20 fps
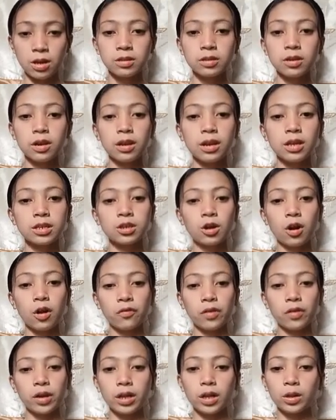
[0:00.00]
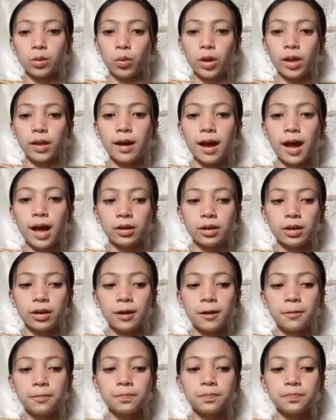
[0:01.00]
So in the survey that we
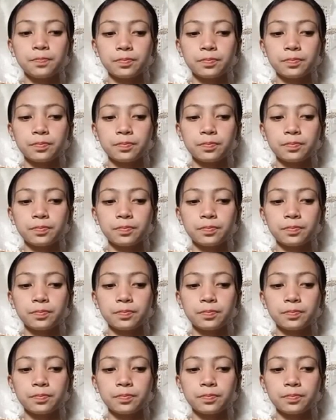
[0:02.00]
gather,